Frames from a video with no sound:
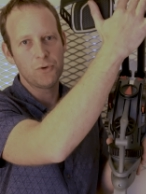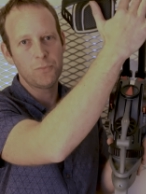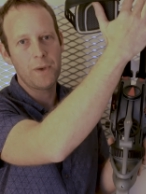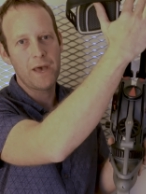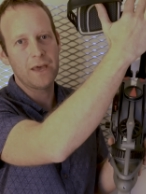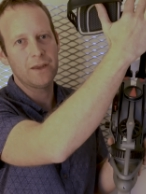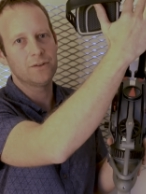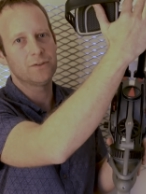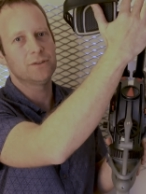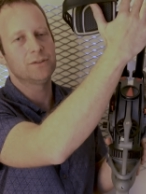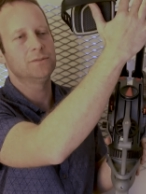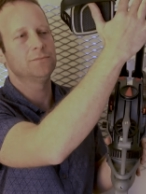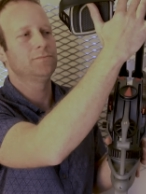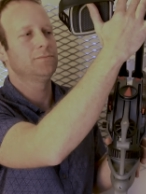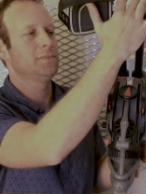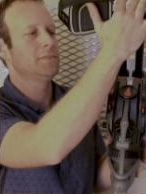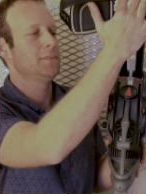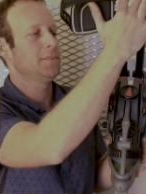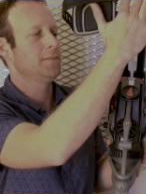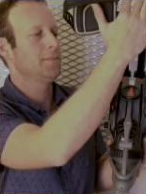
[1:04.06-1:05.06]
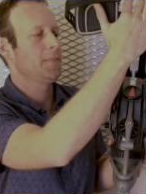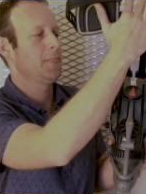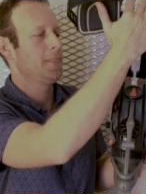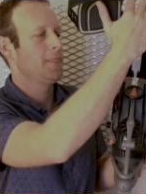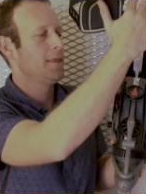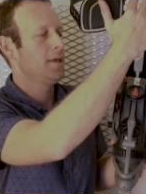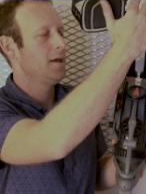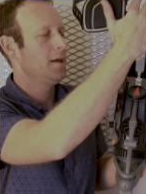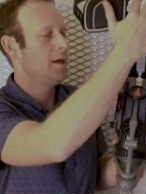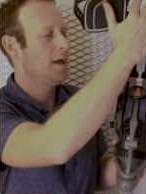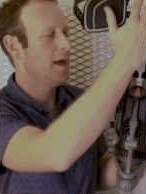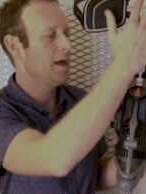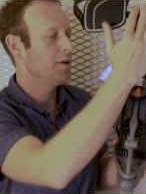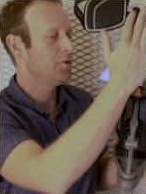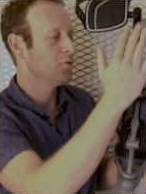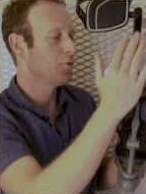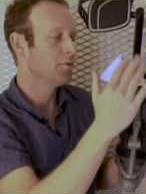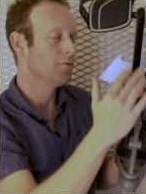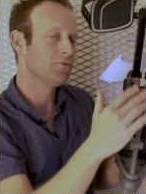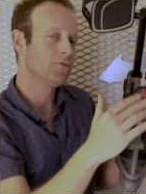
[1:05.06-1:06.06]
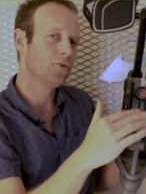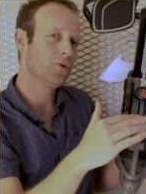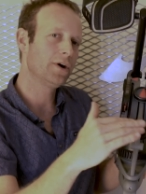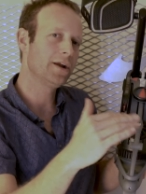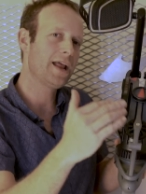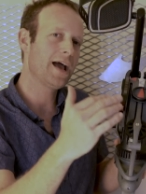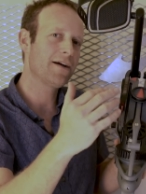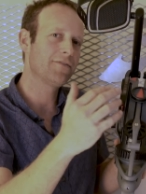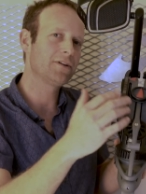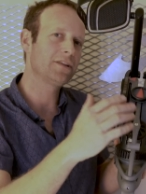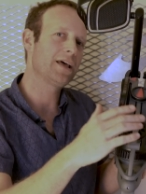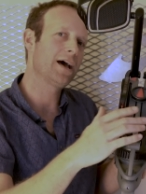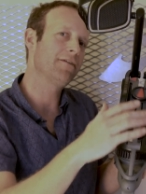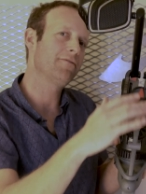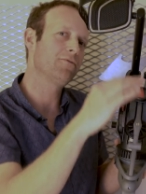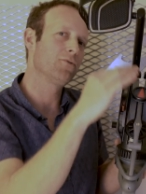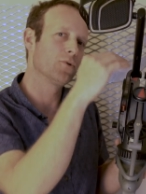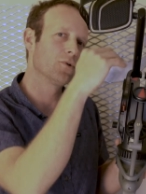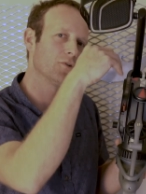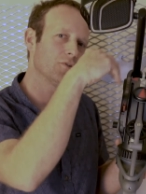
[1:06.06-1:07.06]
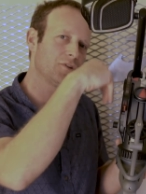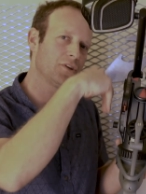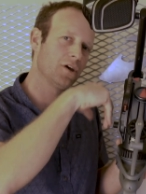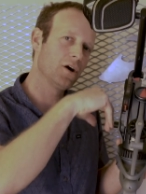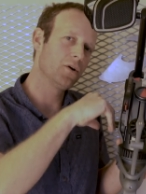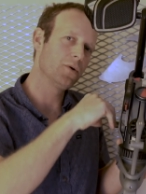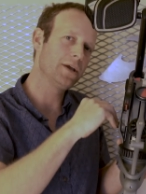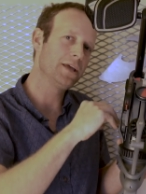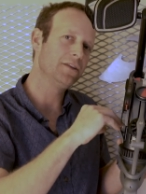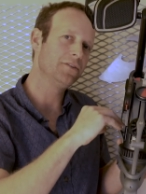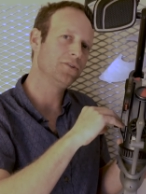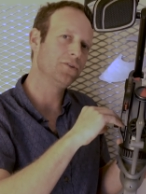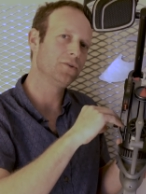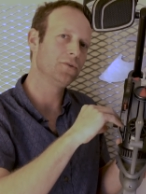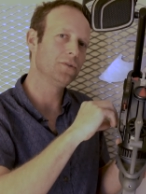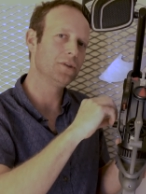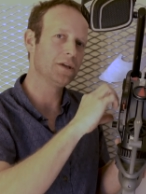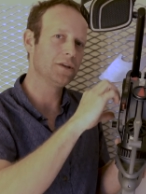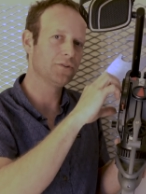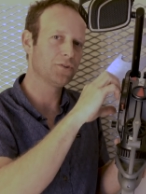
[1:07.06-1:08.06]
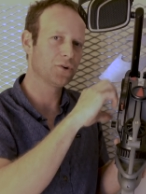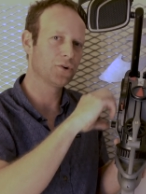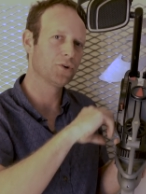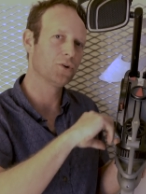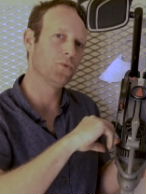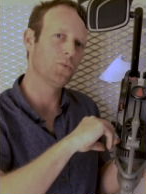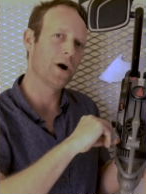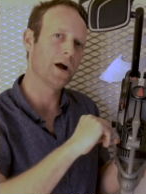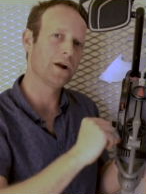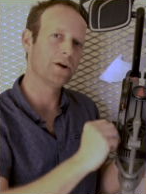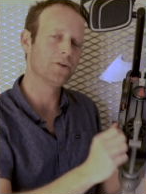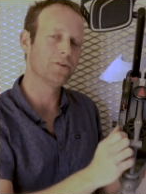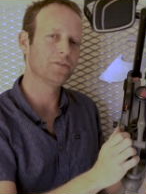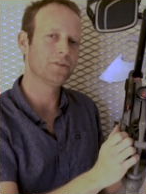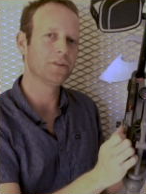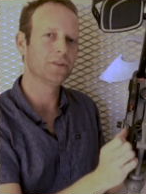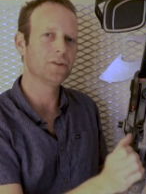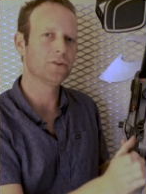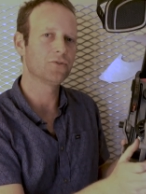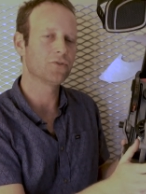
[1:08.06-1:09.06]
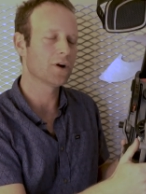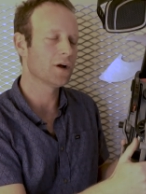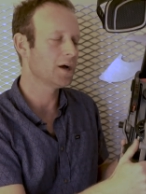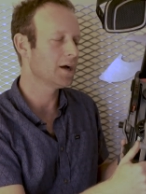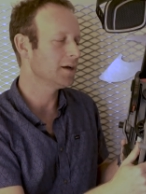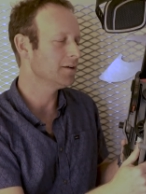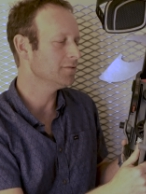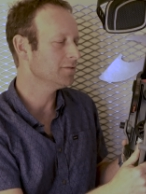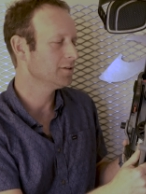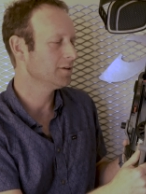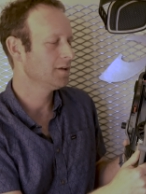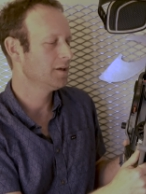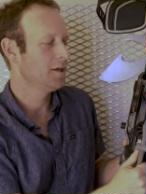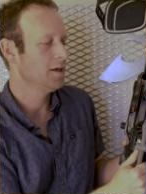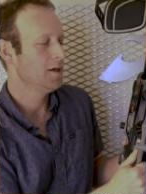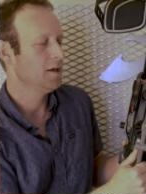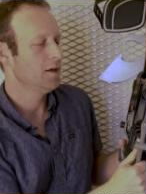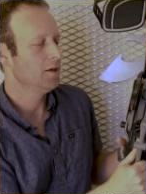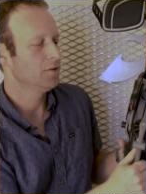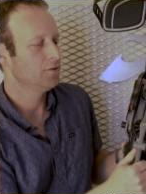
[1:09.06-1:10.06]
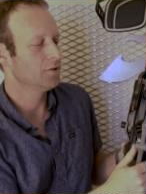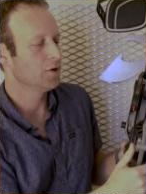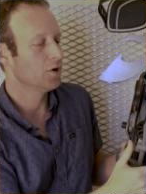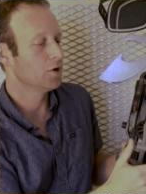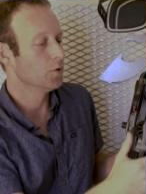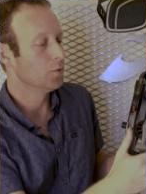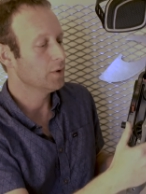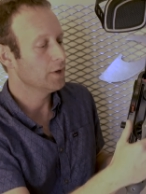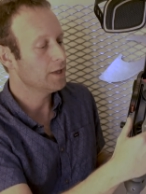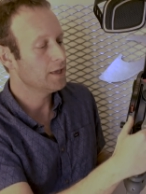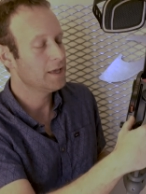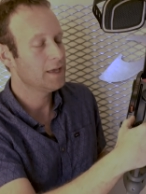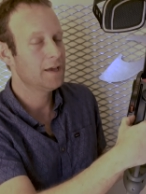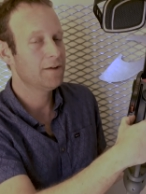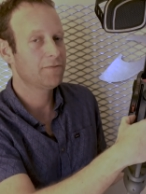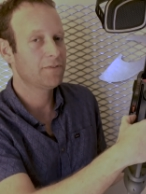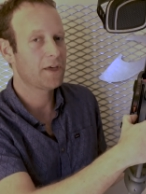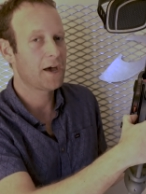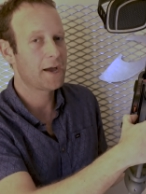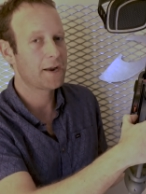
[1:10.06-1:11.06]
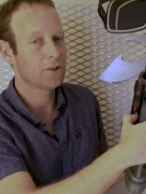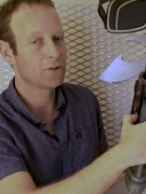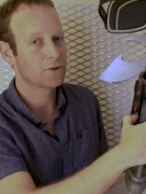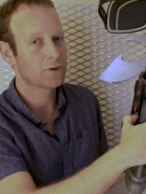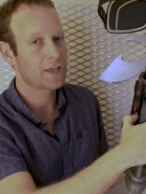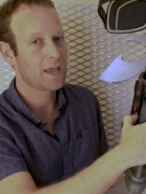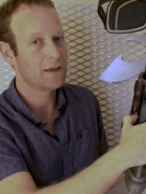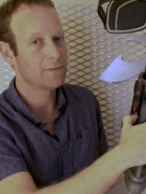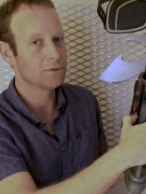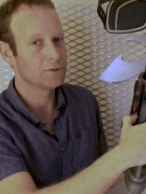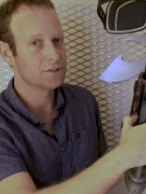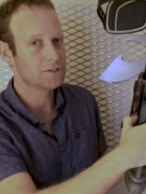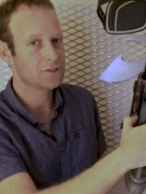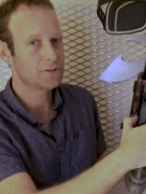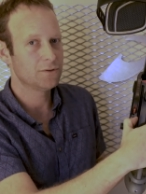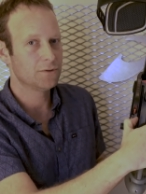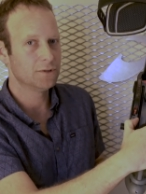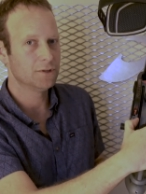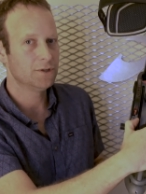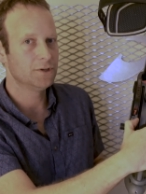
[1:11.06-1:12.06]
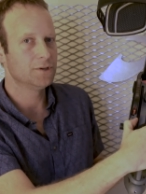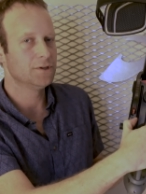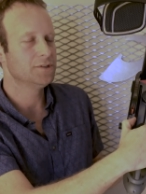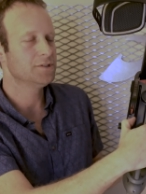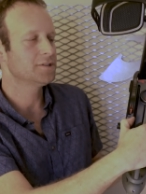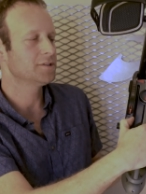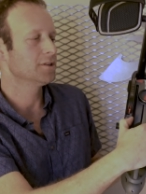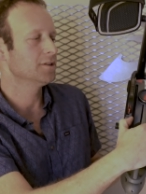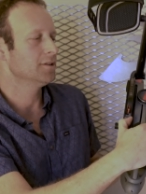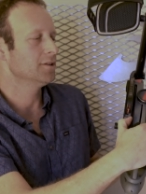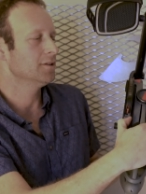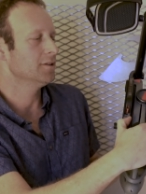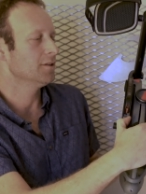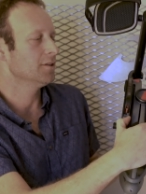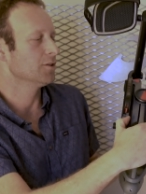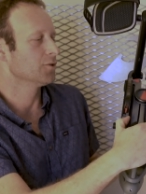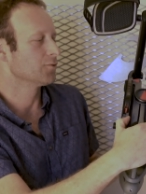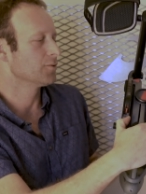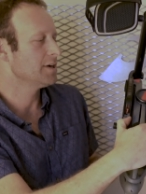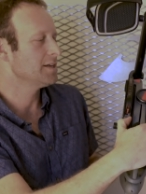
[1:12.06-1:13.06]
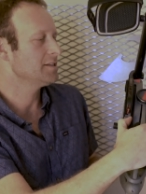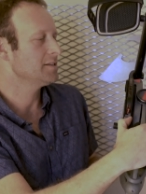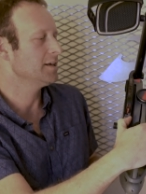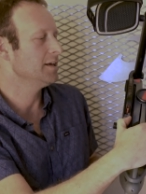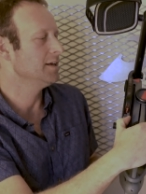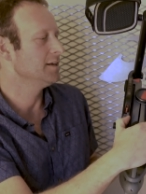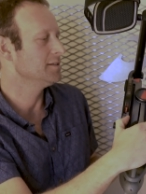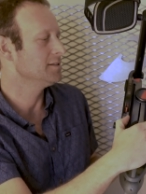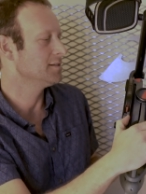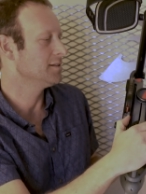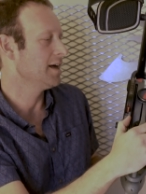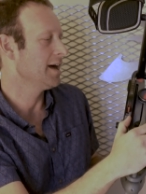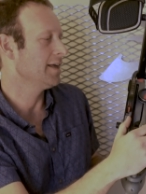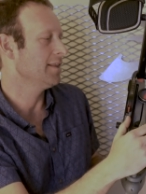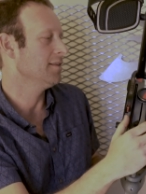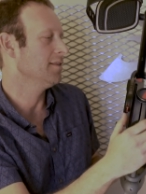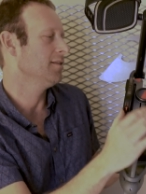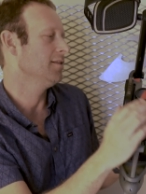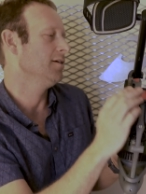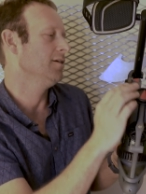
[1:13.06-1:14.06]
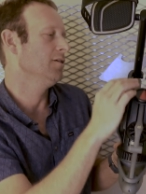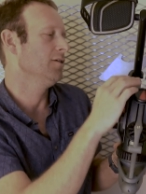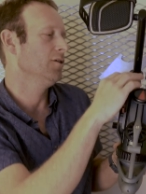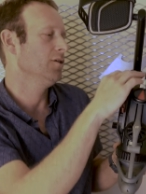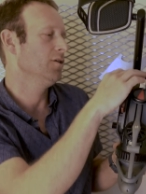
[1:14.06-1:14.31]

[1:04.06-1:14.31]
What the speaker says: you pedal, and to avoid having that force go into the internal wires in the drive. So if the idler cable is too loose, the risk is that